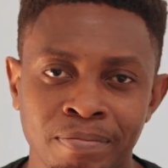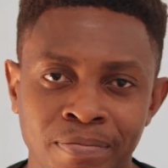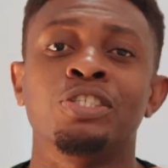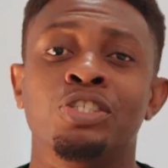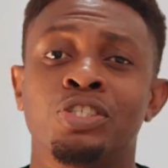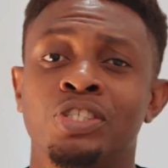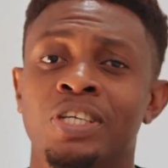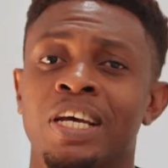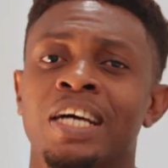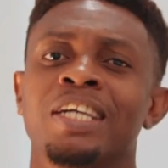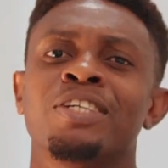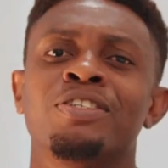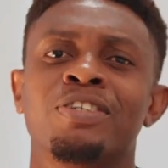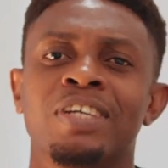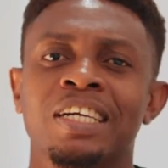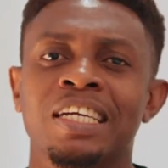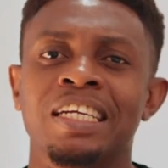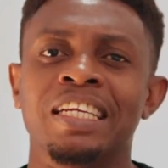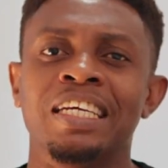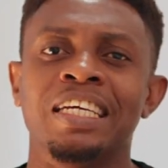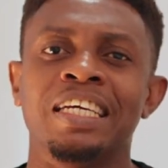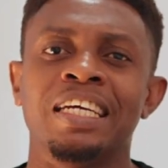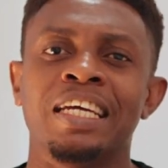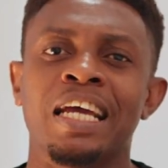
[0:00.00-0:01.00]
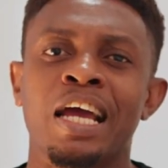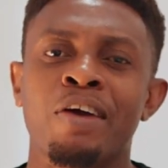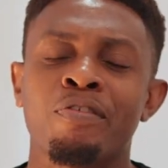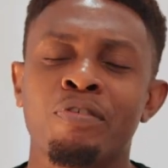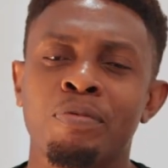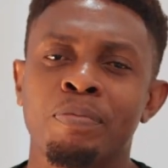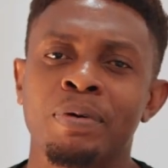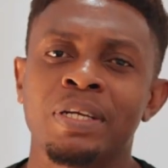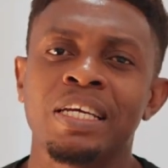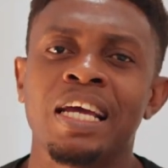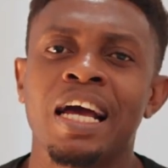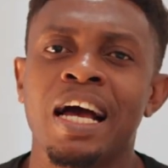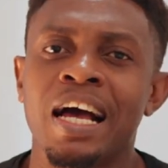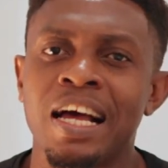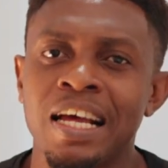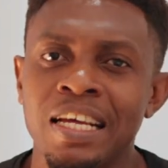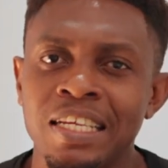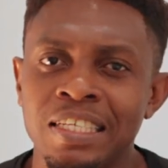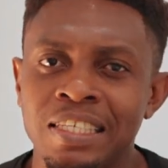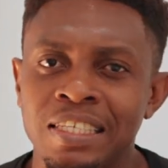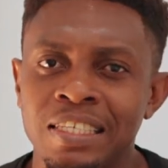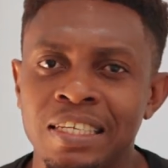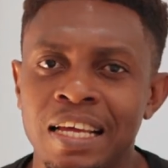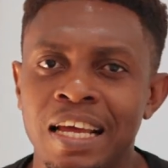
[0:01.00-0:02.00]
Generally, everybody
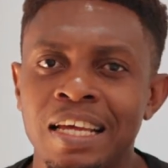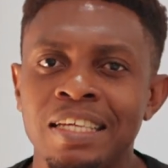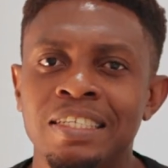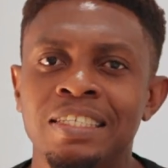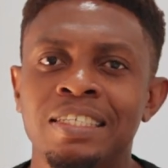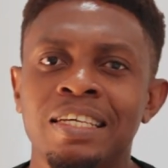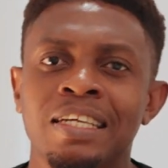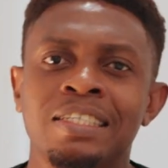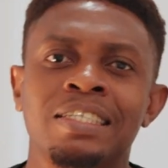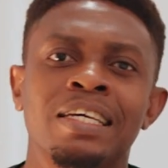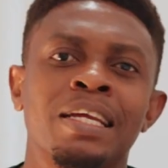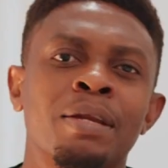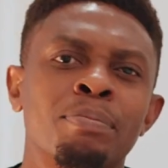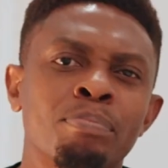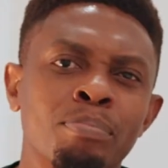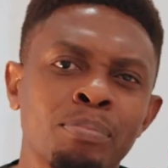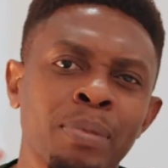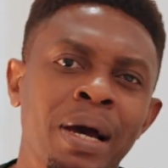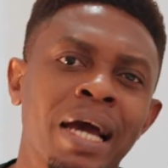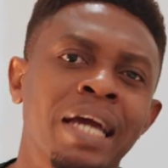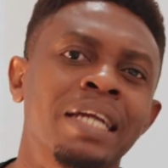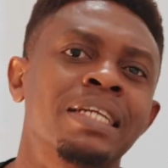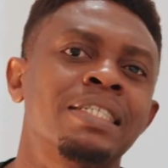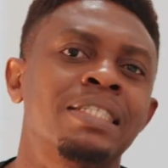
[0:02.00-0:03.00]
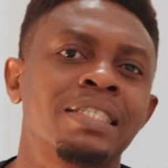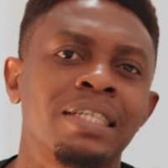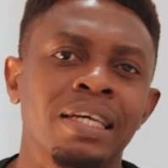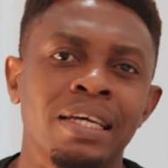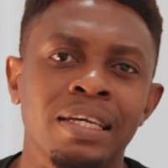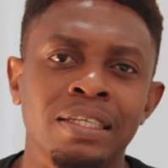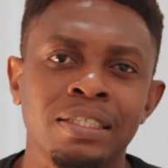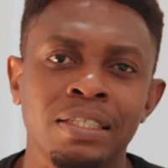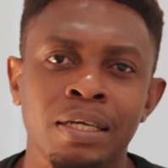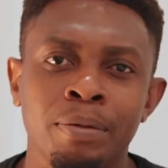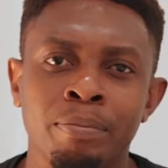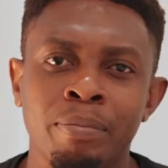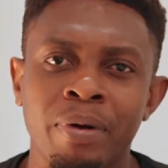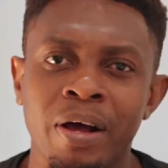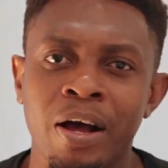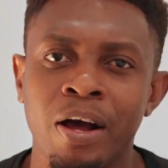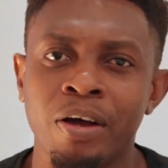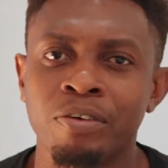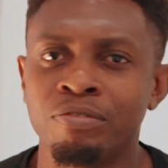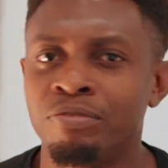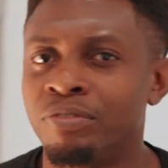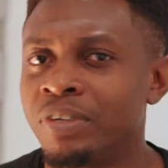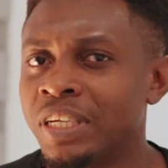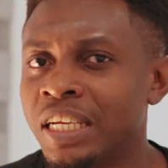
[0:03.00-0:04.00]
has a certain mindset
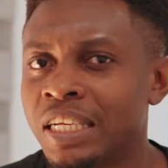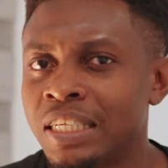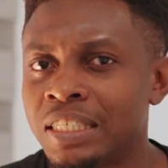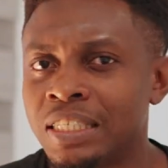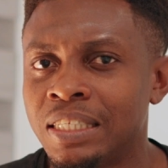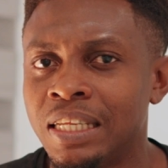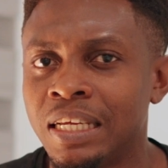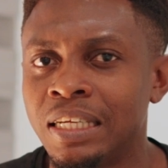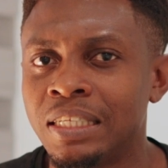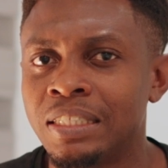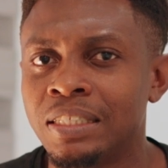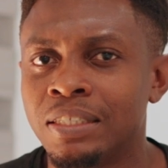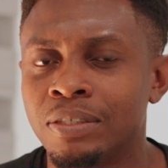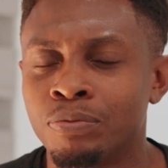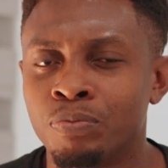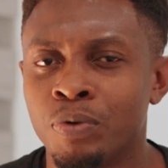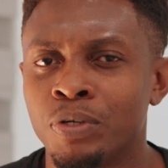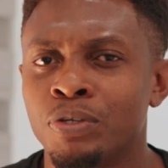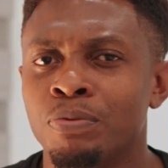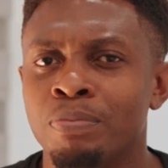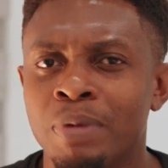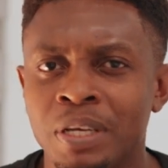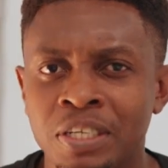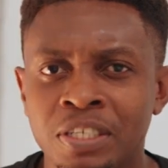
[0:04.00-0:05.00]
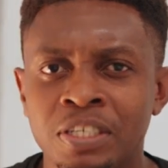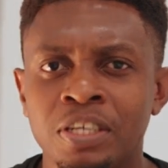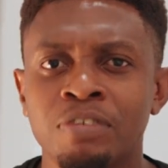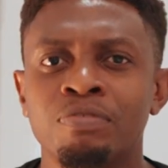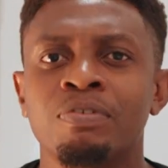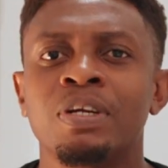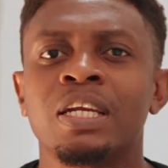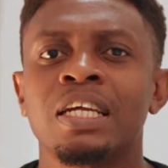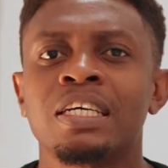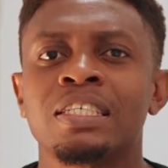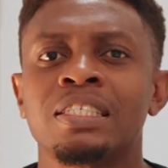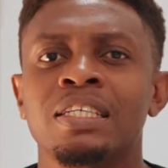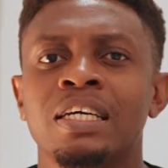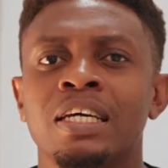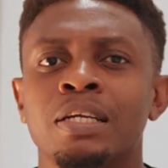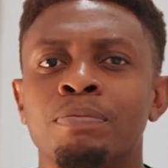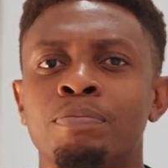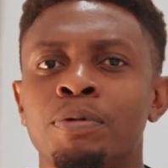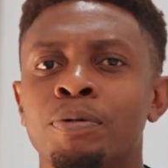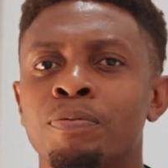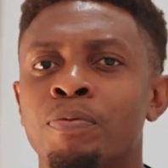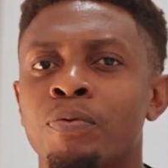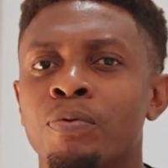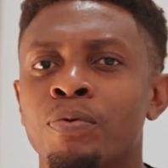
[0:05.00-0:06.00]
about real estate. When you mention real
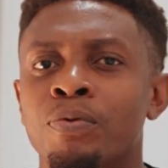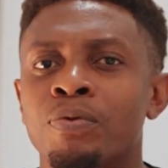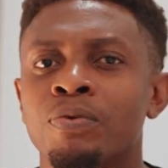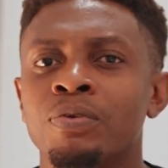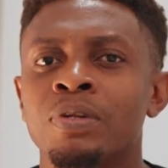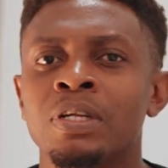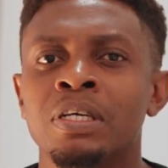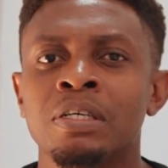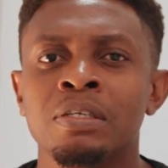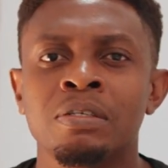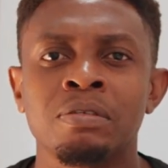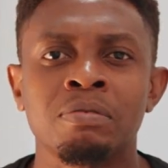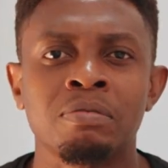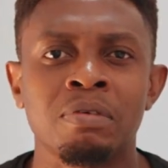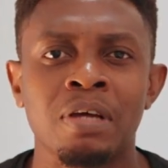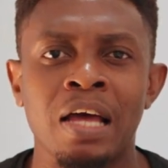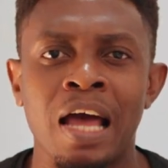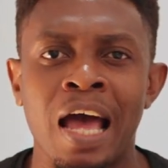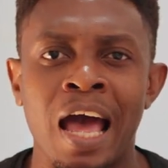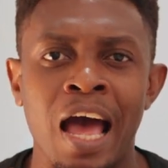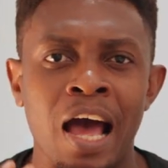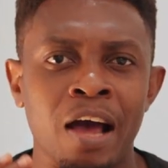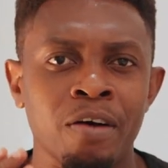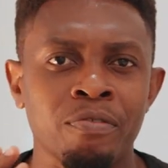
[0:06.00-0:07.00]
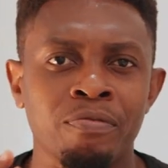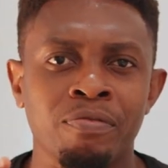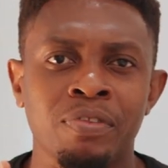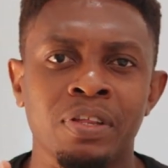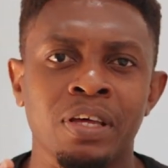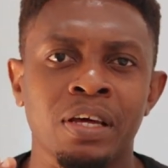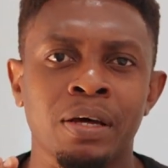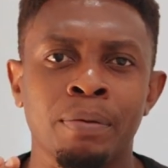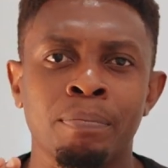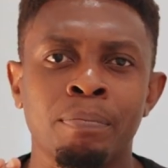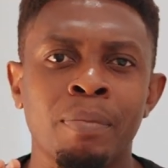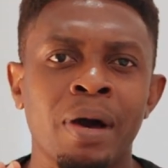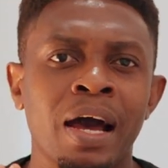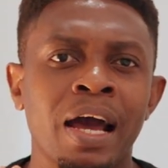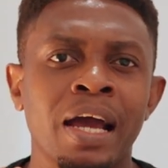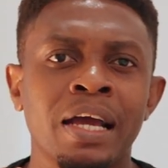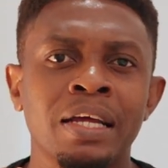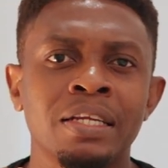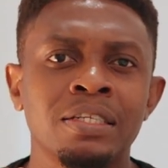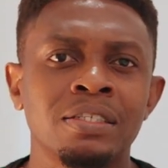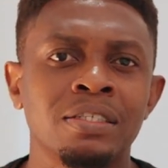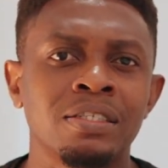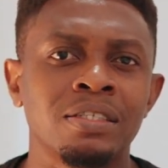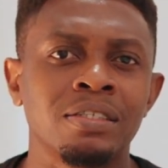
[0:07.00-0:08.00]
estate, people have their
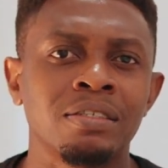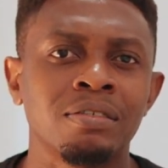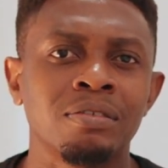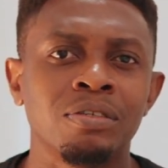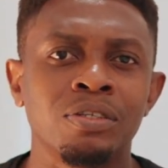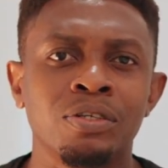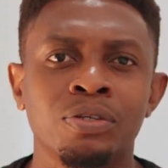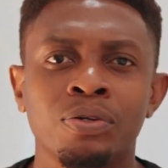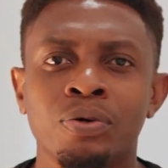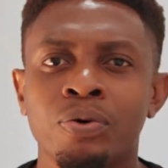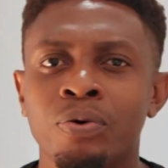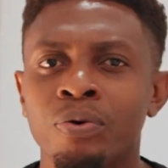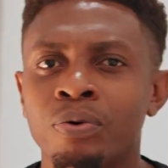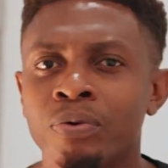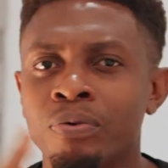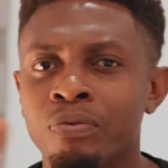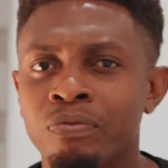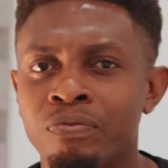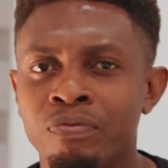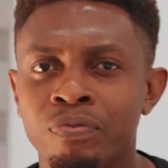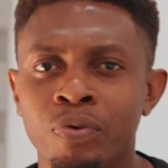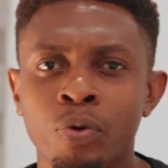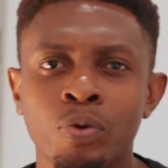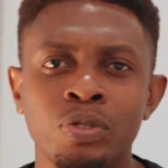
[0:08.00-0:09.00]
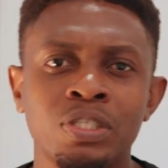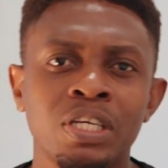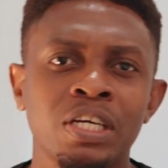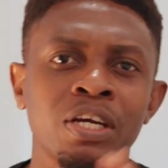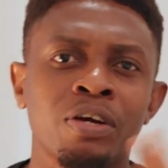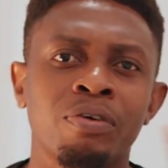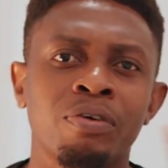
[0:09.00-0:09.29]
minds, floating